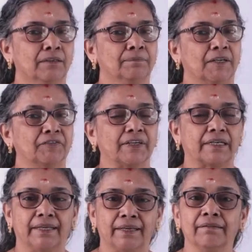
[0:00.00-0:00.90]

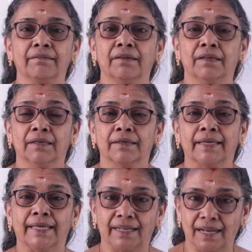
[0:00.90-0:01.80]
perfectly
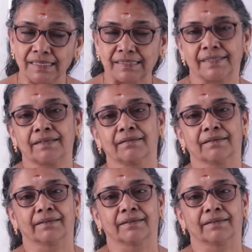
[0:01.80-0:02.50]
inelastic,